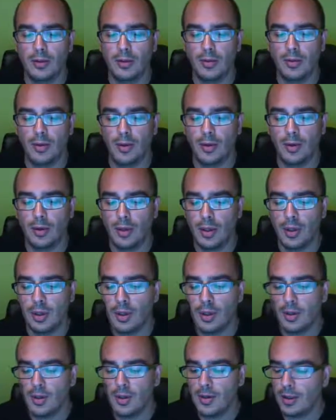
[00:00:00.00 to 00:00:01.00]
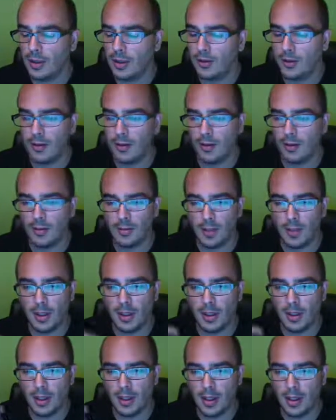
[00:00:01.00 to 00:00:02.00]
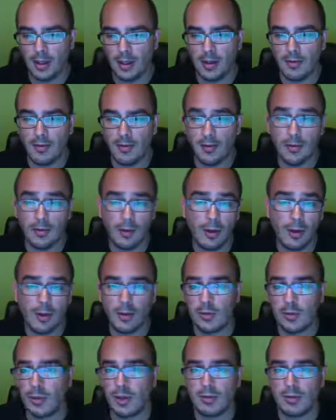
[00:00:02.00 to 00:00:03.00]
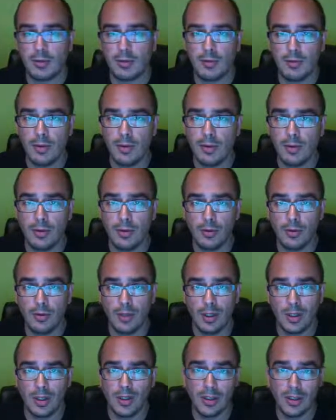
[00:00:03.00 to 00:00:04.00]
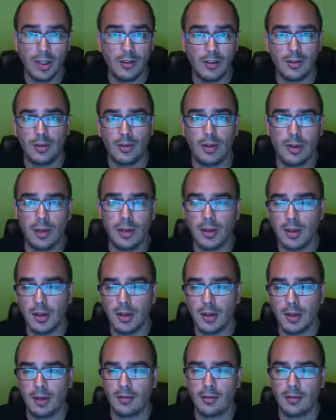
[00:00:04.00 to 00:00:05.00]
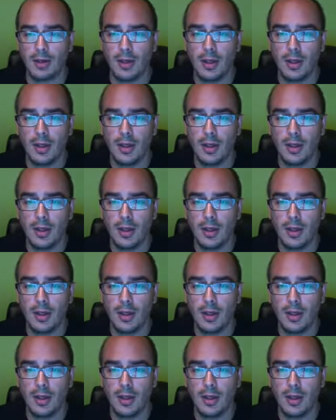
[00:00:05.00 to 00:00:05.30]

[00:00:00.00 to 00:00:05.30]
So you can say something like, hey, if you're following my reviews, yesterday I covered